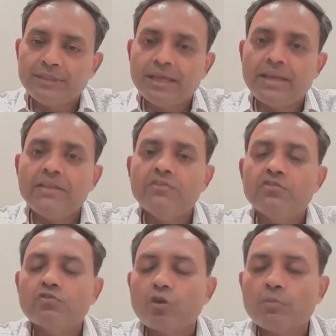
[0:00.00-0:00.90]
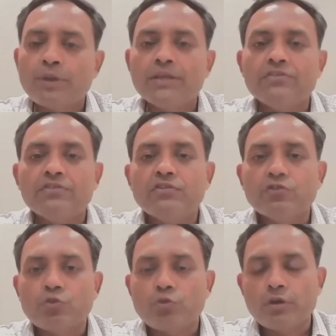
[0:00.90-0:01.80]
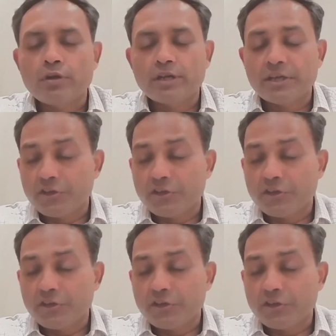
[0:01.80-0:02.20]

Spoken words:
therein stock prices could